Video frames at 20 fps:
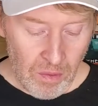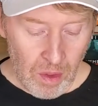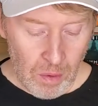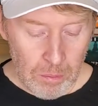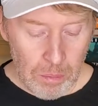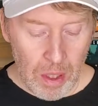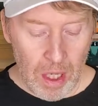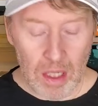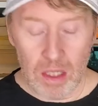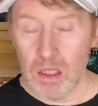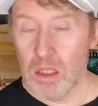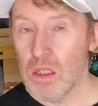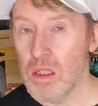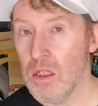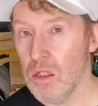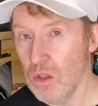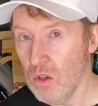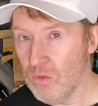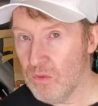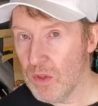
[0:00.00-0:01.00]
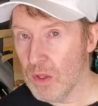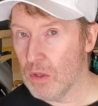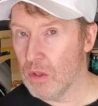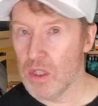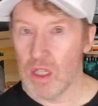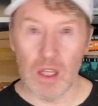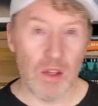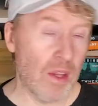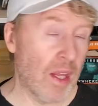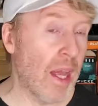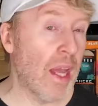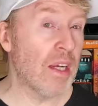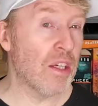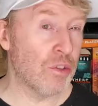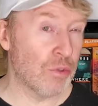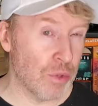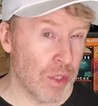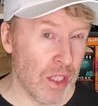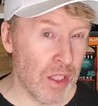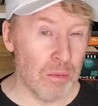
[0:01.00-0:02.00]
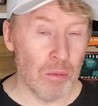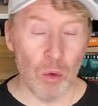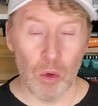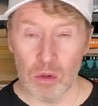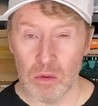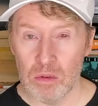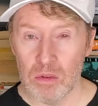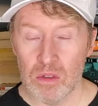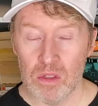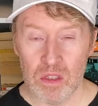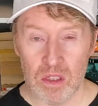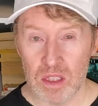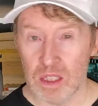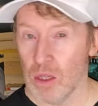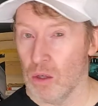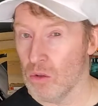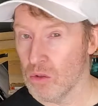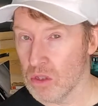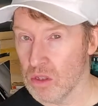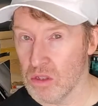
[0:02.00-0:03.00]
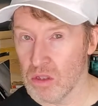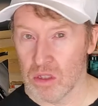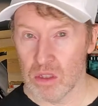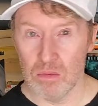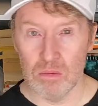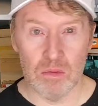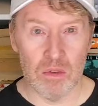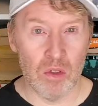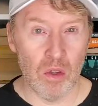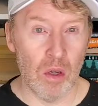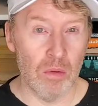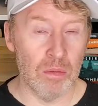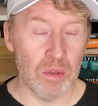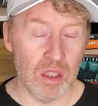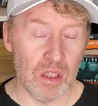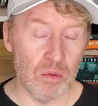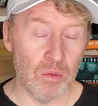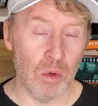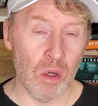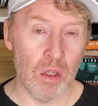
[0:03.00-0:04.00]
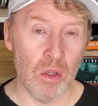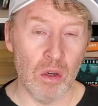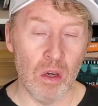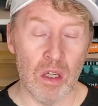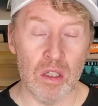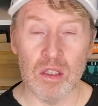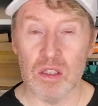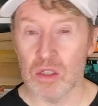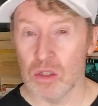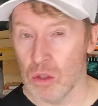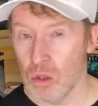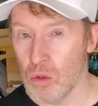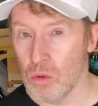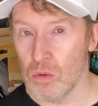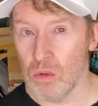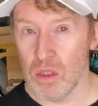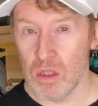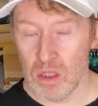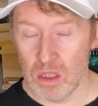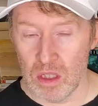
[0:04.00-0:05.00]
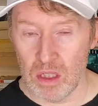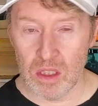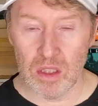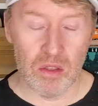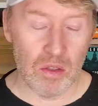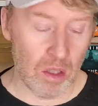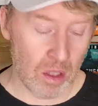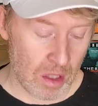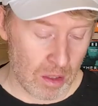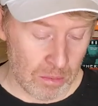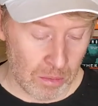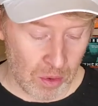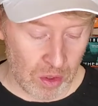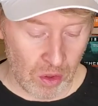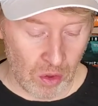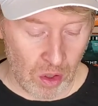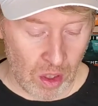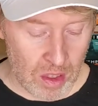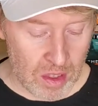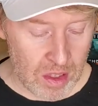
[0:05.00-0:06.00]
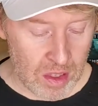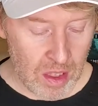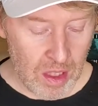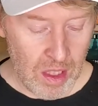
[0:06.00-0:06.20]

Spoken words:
But, you know, Finger of Death can create more skeletons and zombies and whatnot, so it's not a complete loss.